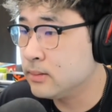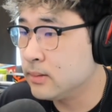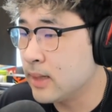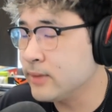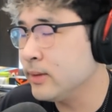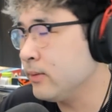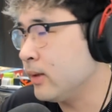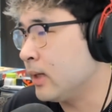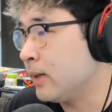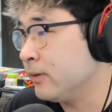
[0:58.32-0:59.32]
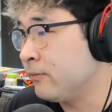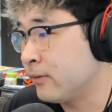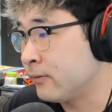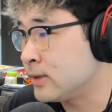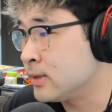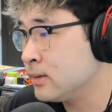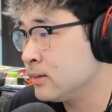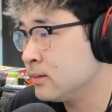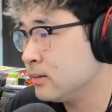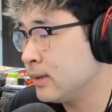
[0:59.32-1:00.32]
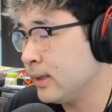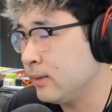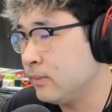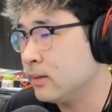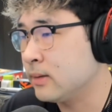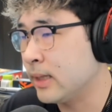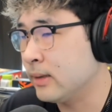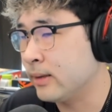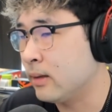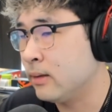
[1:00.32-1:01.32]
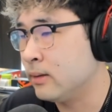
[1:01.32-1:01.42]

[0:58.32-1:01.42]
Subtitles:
I really want to uplift my friends. They like all